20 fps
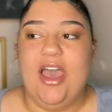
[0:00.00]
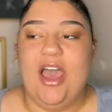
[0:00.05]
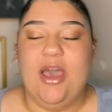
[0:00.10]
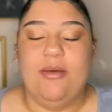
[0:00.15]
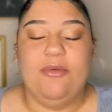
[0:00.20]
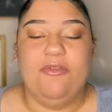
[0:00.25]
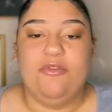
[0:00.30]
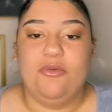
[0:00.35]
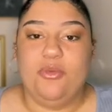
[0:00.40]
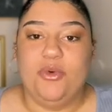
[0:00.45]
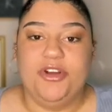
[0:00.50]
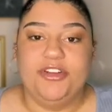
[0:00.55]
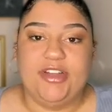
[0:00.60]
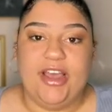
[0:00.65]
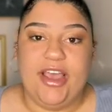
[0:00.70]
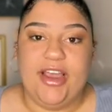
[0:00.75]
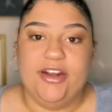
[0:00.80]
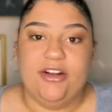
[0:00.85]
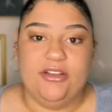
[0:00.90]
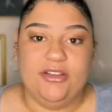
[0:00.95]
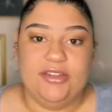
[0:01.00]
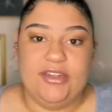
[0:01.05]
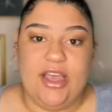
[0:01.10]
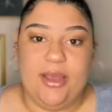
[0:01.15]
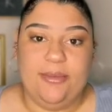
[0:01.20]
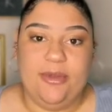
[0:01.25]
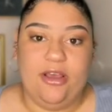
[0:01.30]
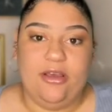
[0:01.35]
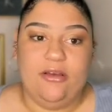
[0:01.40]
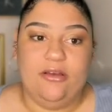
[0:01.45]
I'm even more tired all the
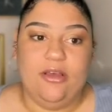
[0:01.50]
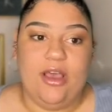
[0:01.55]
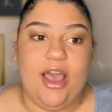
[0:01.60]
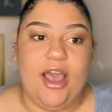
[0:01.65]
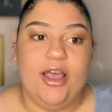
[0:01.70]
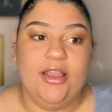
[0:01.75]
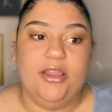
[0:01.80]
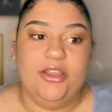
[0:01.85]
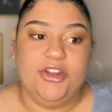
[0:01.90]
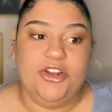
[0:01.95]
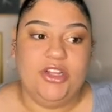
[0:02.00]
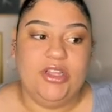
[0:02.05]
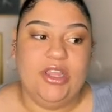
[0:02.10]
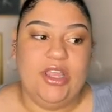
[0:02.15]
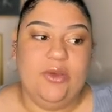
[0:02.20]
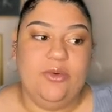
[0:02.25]
time now. I literally